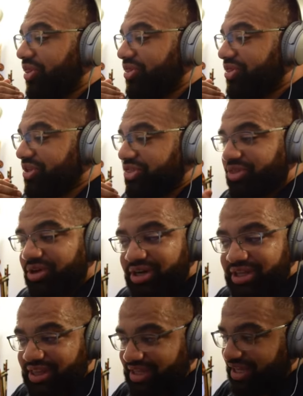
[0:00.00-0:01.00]
The third
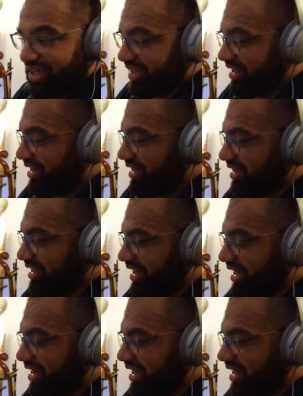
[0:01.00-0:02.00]
thing that
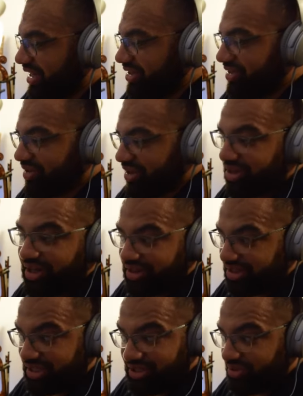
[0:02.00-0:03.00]
uh, another
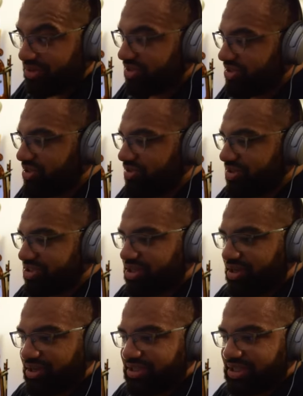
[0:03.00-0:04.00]
thing you can do is
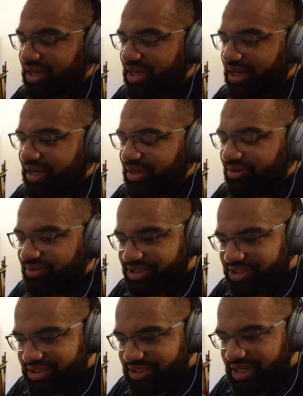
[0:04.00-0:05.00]
called uh, was it
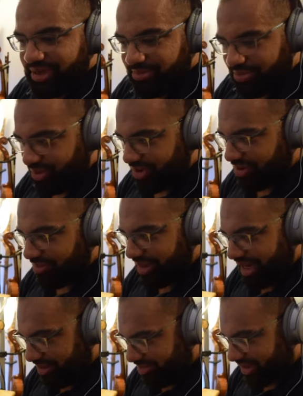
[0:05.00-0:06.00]
temporal
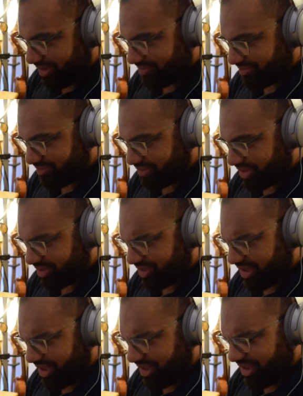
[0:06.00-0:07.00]
mapping or
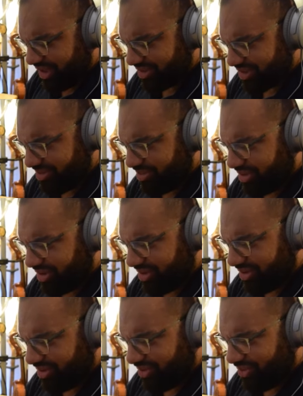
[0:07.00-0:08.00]
uh,
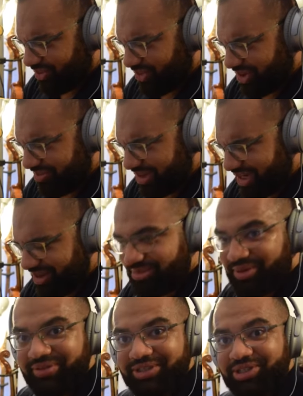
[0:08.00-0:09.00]
temporal warping? I
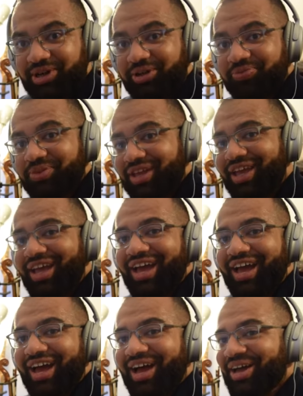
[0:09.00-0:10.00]
believe it's called
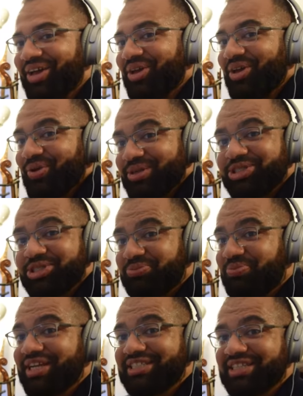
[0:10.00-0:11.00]
uh, which is
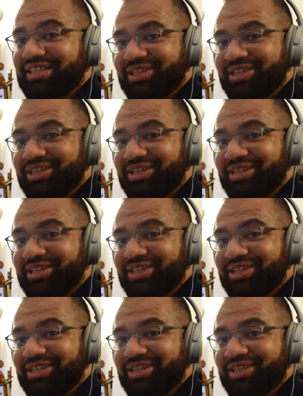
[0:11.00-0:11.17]
basically